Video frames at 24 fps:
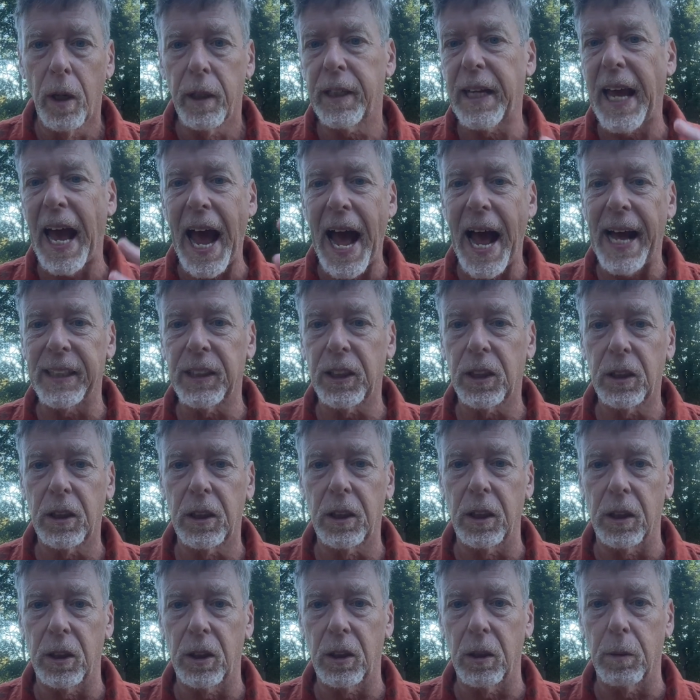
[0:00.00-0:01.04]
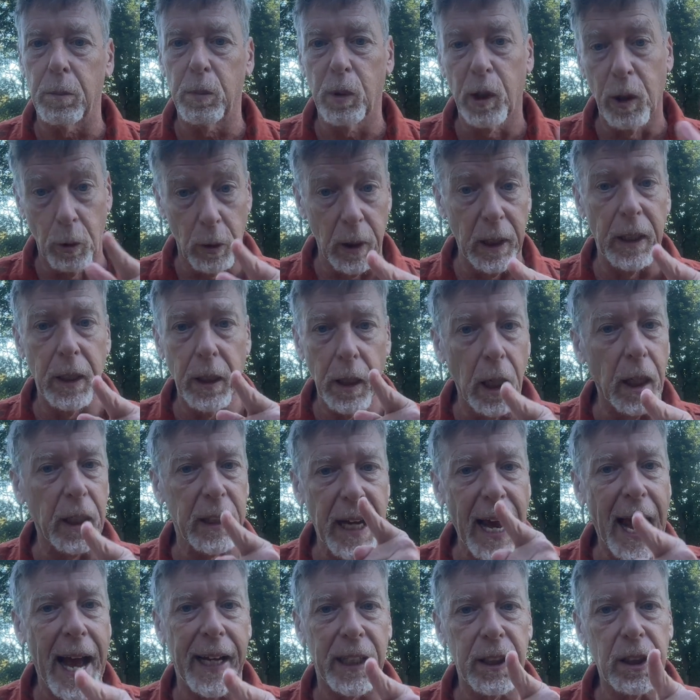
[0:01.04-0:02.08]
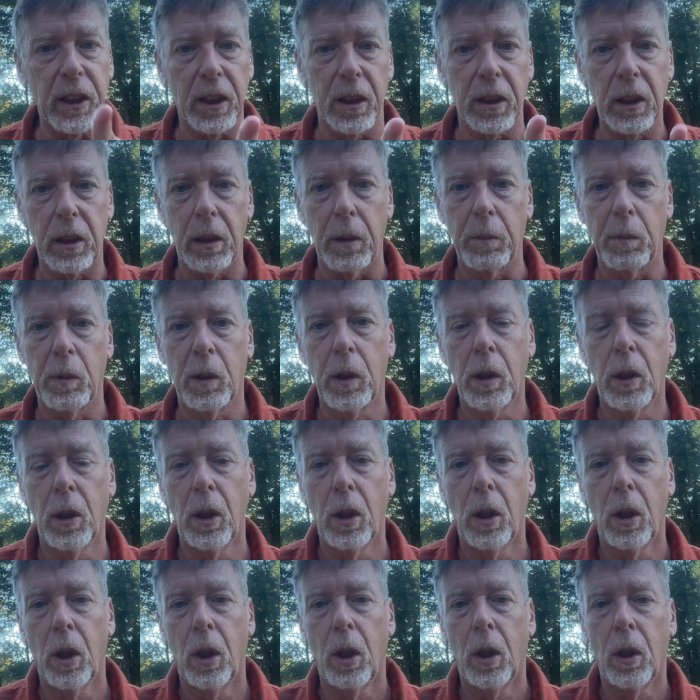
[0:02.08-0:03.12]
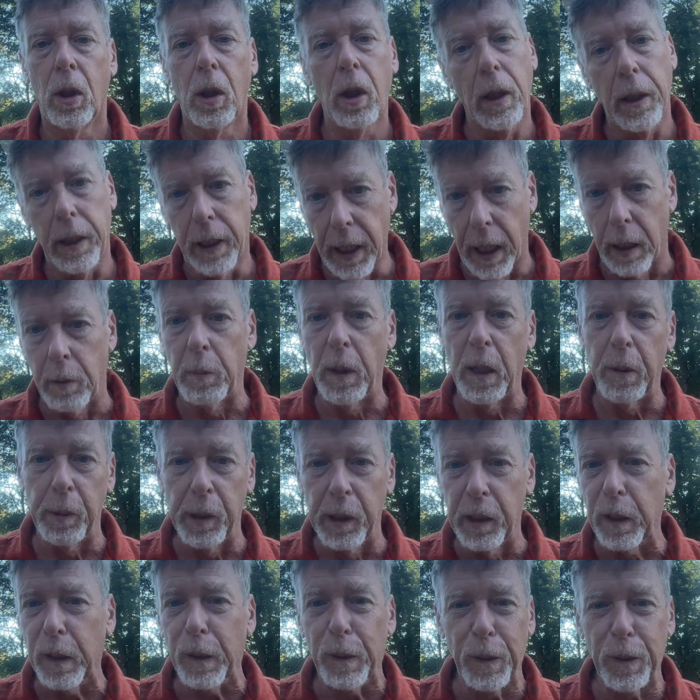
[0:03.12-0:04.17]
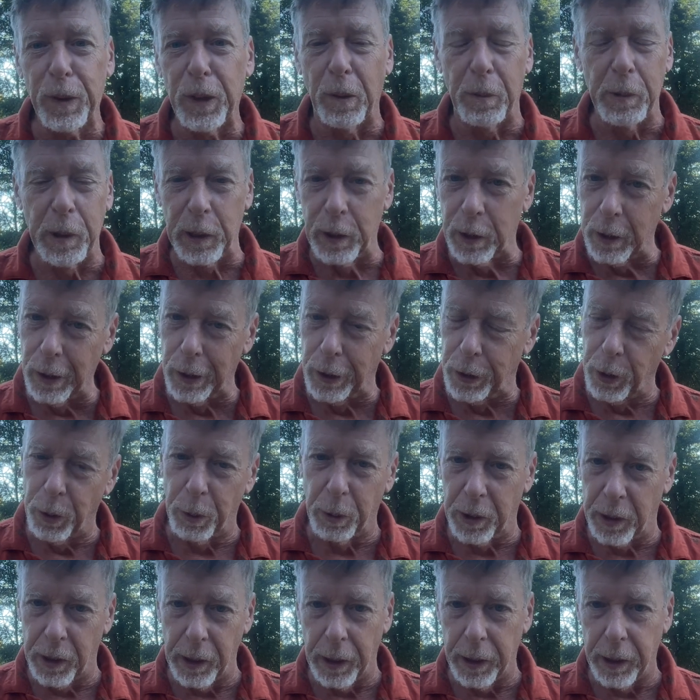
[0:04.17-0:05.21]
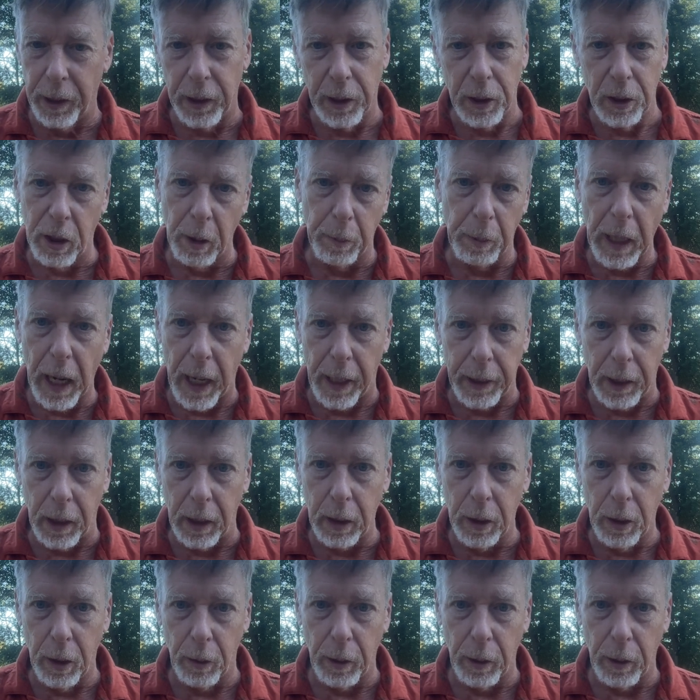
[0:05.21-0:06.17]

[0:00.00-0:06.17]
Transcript: caste system, literally a caste system. Again, maybe something to do with the Indian subcontinent.